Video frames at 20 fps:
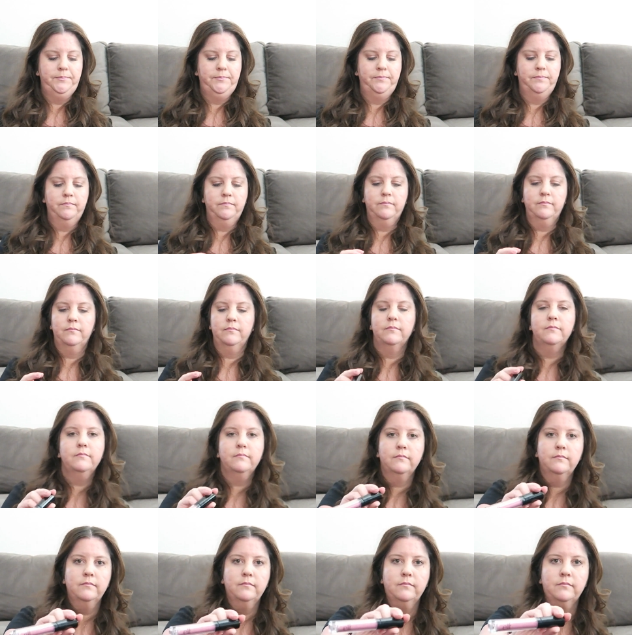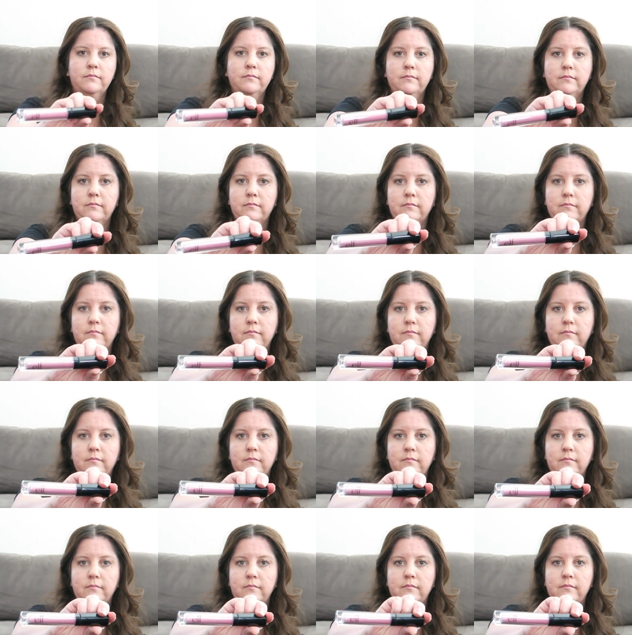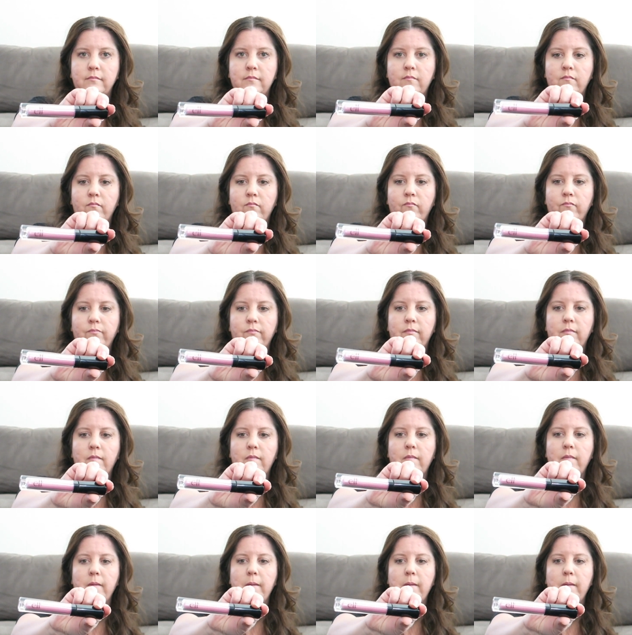(silence)